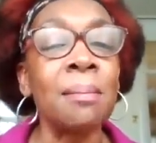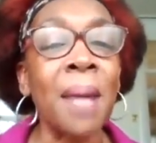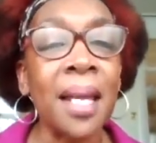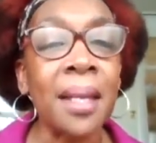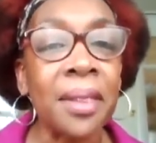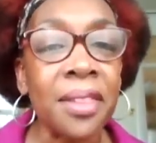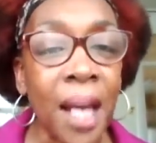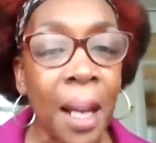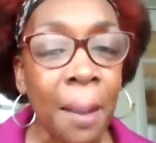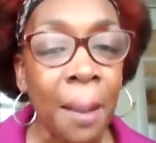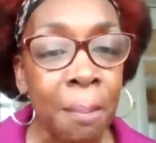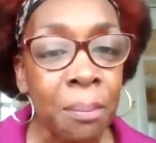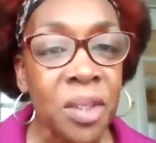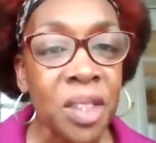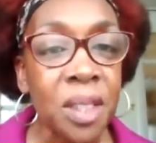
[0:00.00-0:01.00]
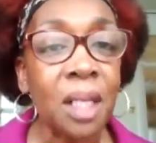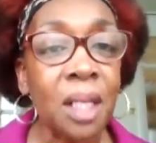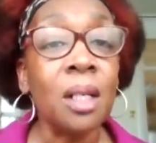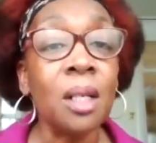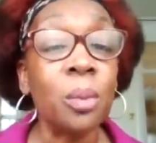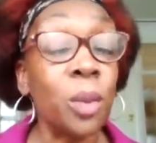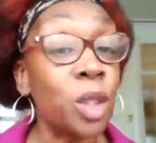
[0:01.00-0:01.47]
my thumbs,
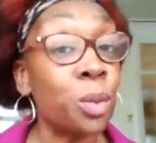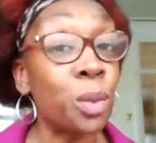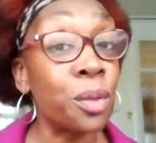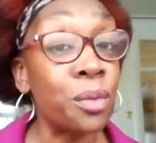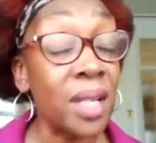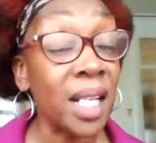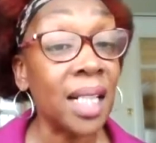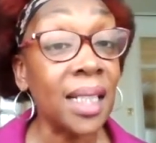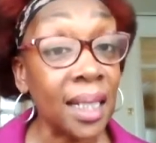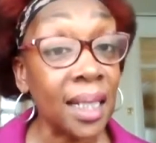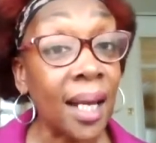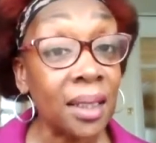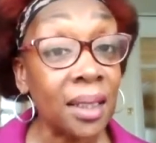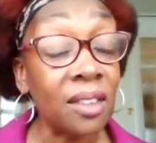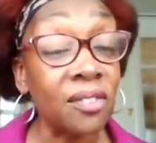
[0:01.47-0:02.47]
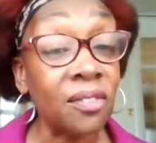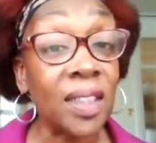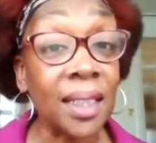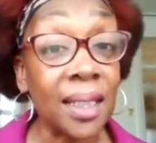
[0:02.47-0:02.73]
which were really kind of